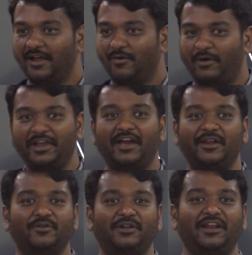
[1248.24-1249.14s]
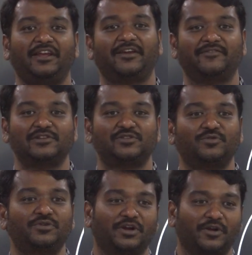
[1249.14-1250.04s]
Why are you telling I will
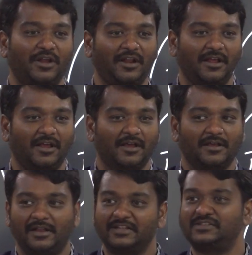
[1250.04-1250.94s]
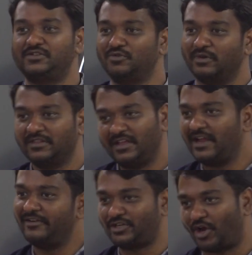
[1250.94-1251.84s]
shoot and all? Let's do one thing,
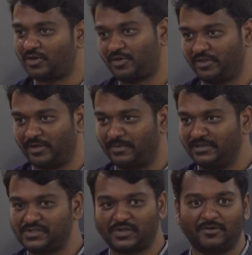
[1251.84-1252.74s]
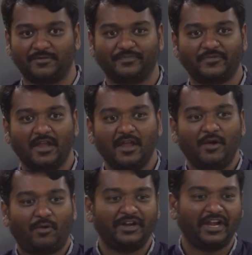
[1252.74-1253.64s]
I will talk to them and solve.
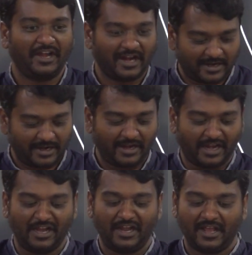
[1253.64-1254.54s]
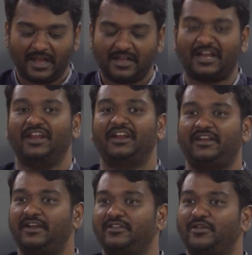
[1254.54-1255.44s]
What India did? India
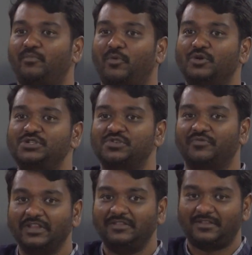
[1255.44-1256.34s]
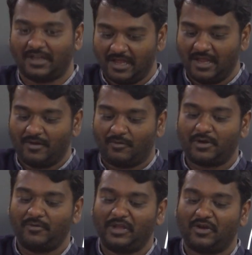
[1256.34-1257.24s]
connected the boats with
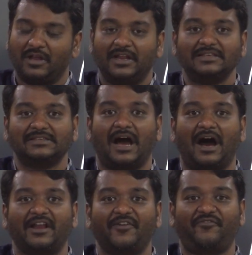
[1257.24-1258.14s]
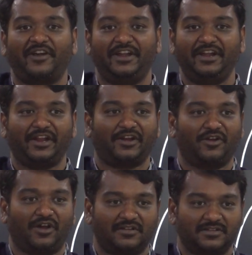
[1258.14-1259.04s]
what we call as RFID
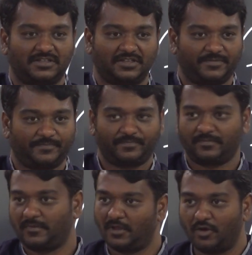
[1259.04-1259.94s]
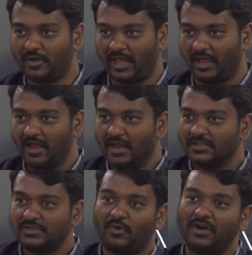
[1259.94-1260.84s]
technology. Okay.
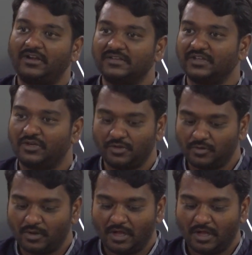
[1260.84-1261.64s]
So what does it do?